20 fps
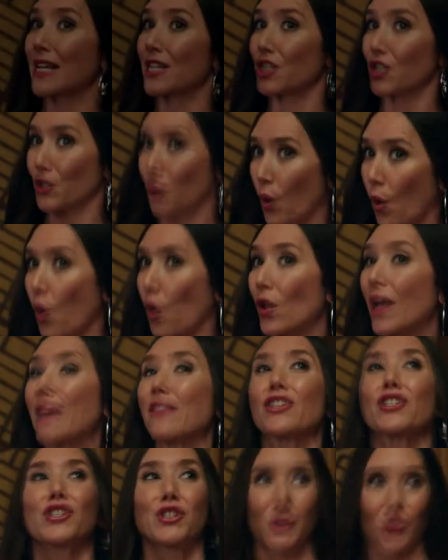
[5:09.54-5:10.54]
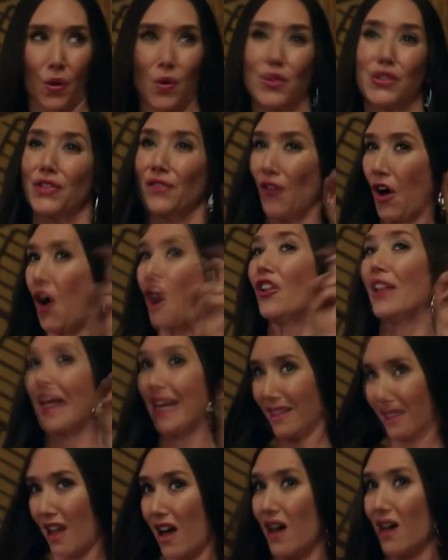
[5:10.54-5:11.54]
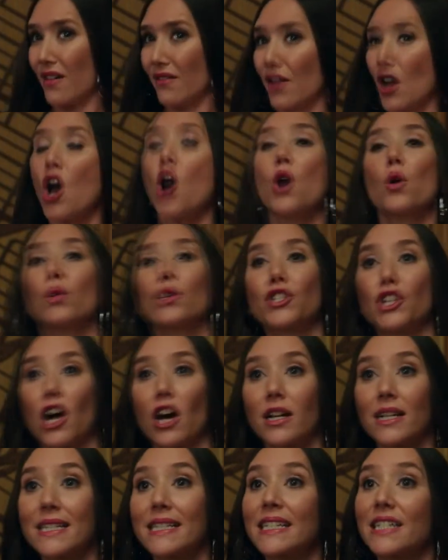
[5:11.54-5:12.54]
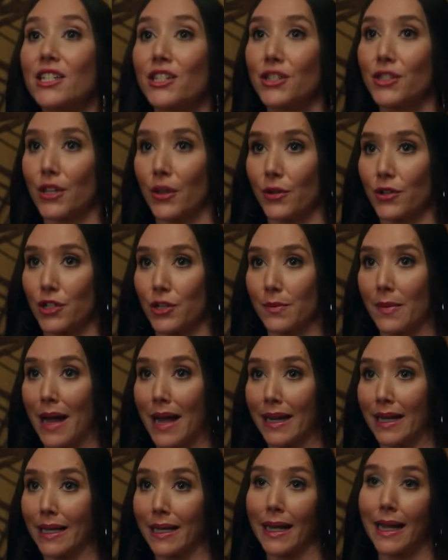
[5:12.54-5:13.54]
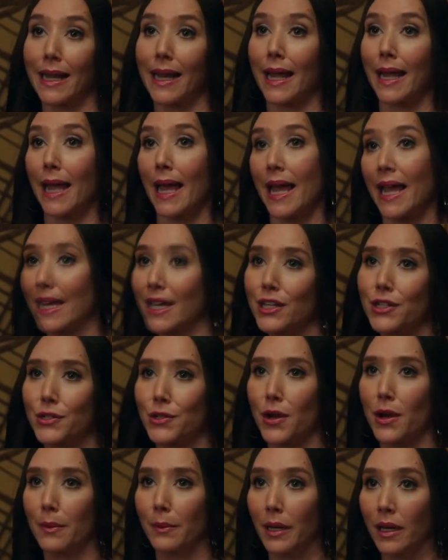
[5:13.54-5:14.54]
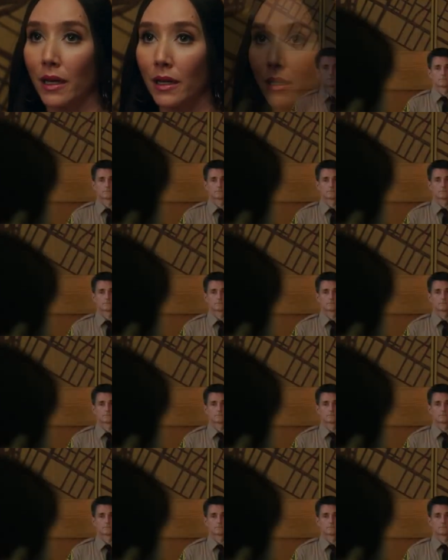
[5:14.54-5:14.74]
soul and the souls of all I love, which honestly is so dramatic, and I hate drama